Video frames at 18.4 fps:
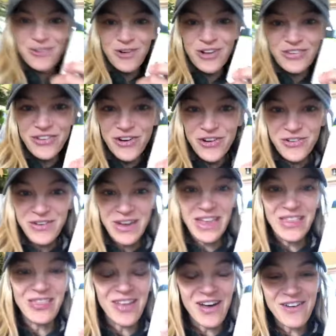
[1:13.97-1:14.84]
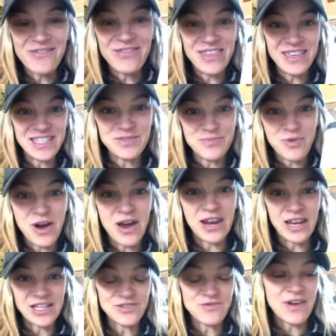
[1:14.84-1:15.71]
all know and love this
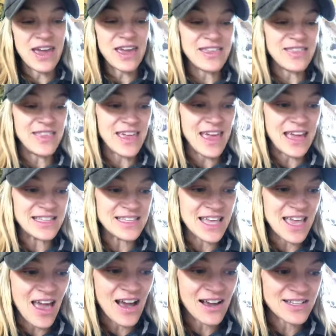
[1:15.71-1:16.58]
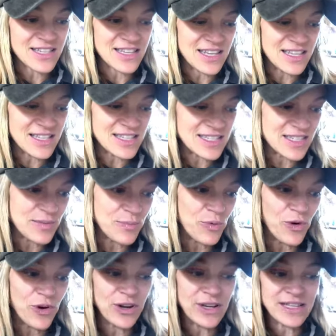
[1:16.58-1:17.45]
product, right? The antioxidant
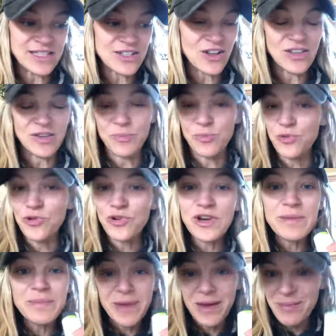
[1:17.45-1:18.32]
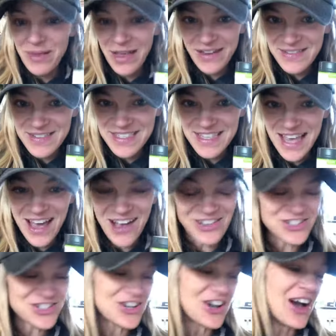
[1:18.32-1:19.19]
support. It's called a Premium Lifestyle
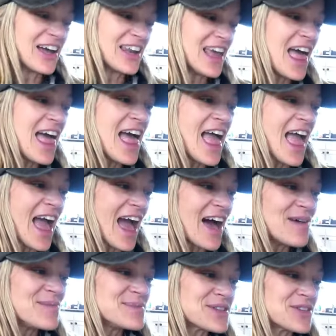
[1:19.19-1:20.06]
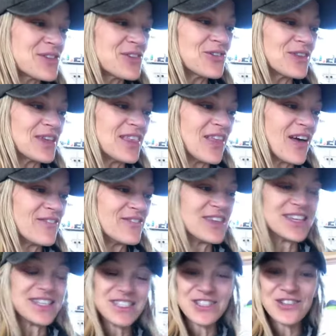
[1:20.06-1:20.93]
Shot. Absolutely love
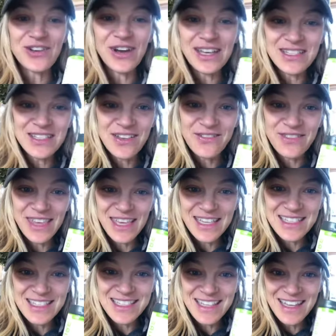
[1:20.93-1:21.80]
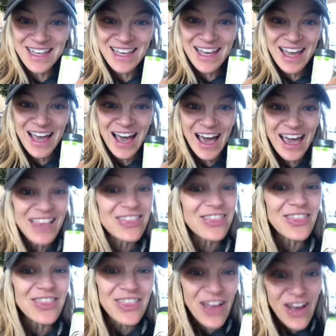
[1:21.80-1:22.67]
this. Do you guys love these? I
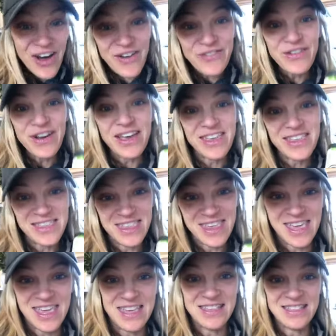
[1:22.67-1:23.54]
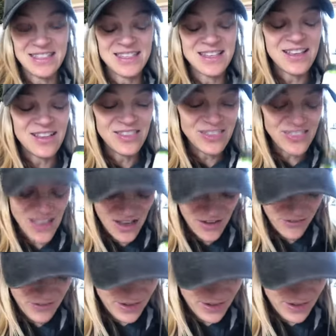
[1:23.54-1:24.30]
love these. Love.